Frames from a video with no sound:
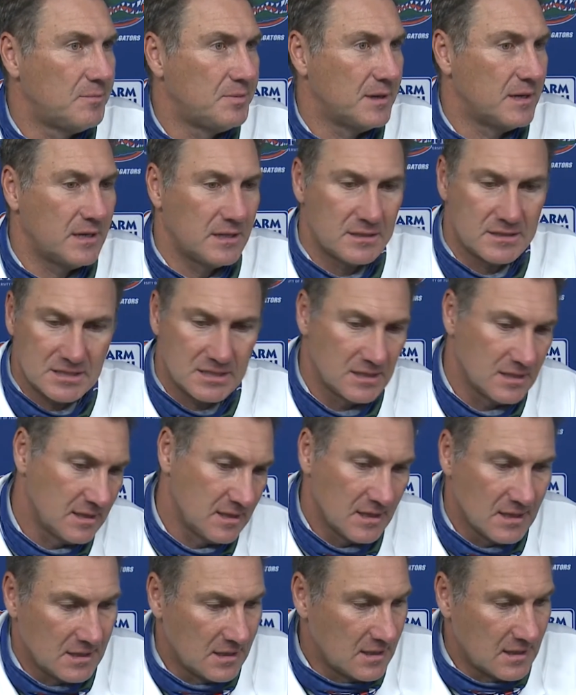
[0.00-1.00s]
But,
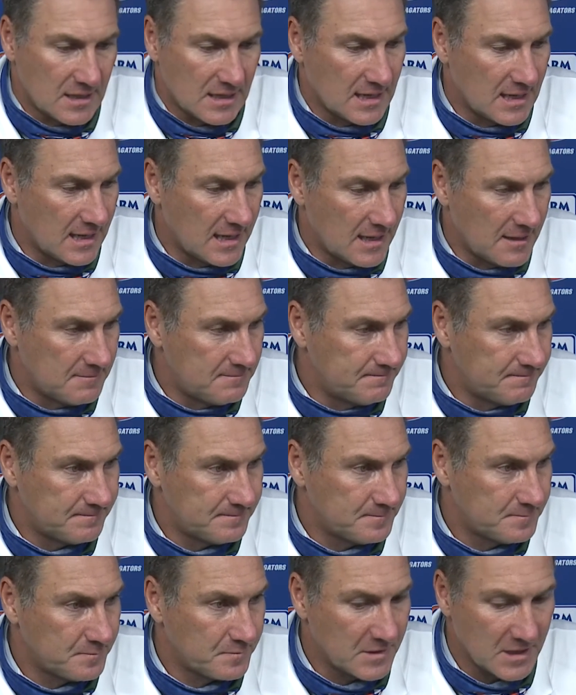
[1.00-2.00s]

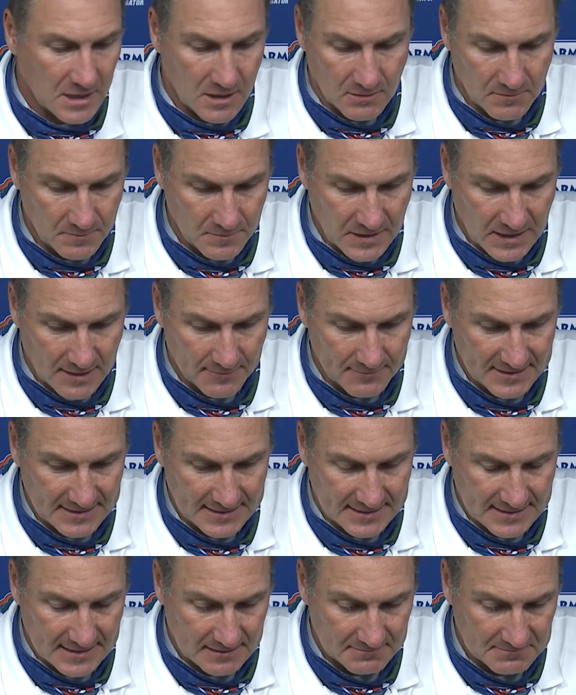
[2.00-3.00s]
you know, I
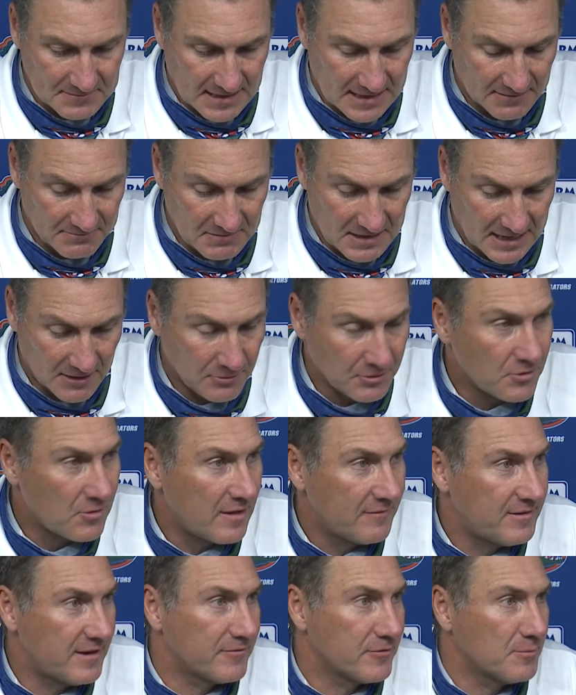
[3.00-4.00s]
mean, I don't know
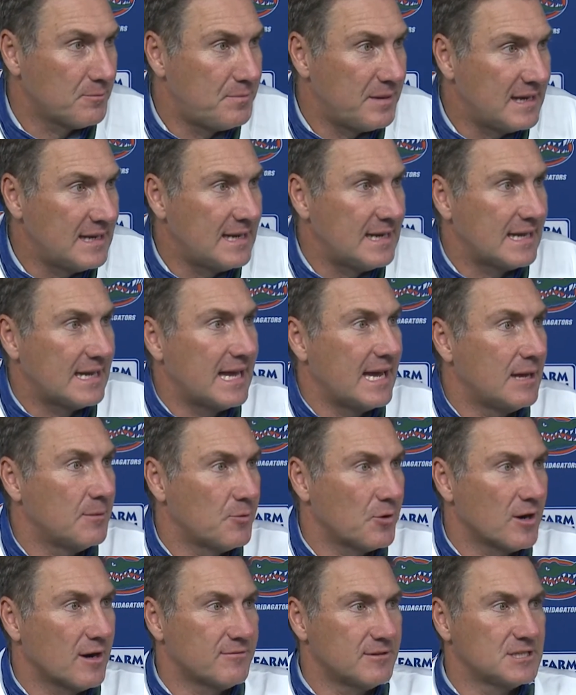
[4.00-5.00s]
I've ever been in a
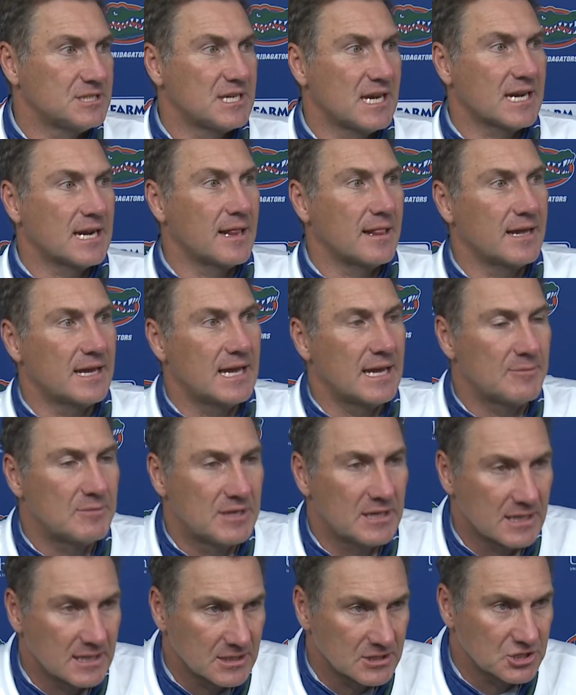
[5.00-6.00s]
game where every second of the game
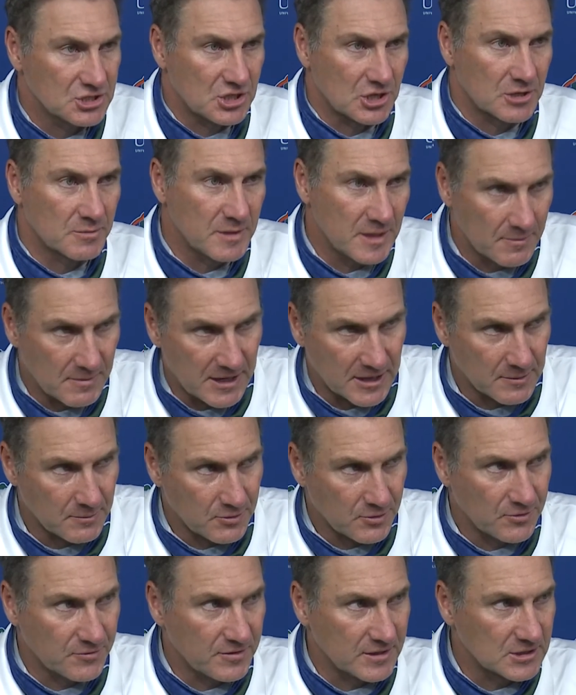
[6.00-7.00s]
didn't concern me about
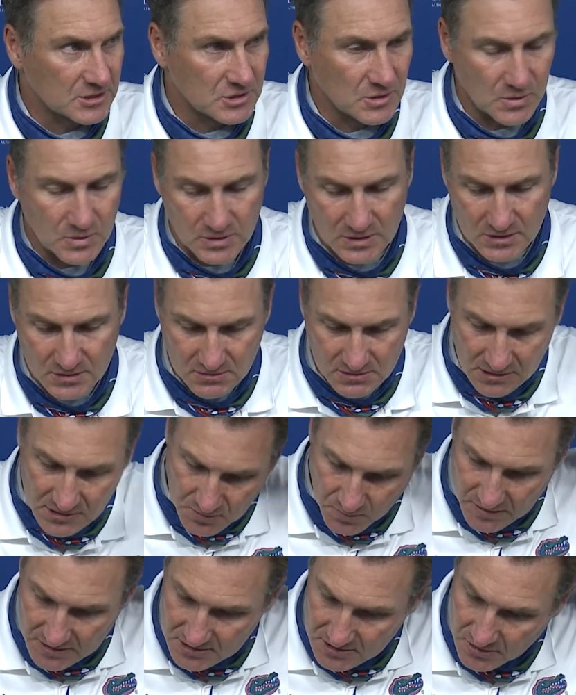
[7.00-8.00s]
improving. So
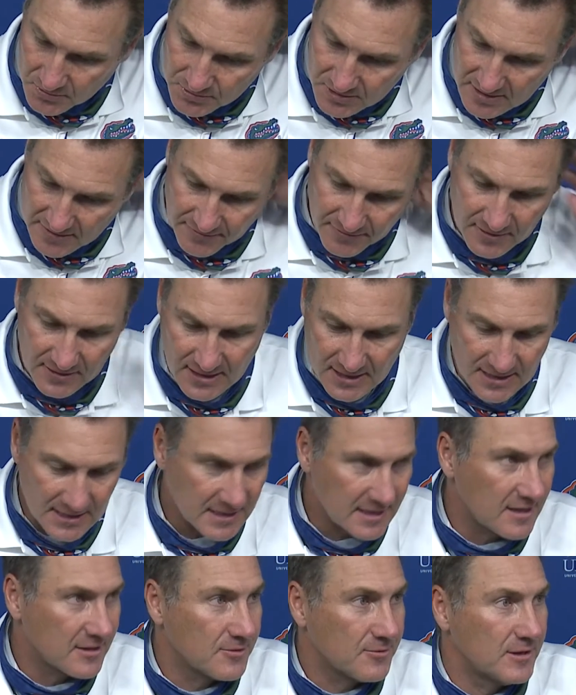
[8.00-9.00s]
this week's no different than
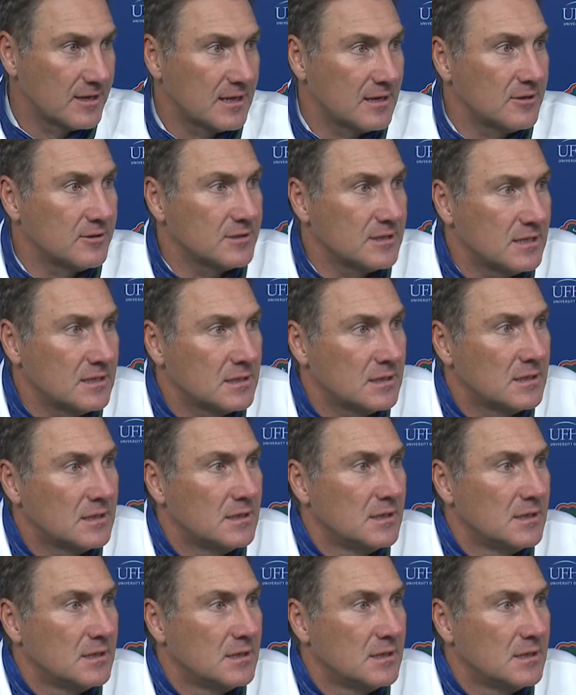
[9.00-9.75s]
any other week, I don't think.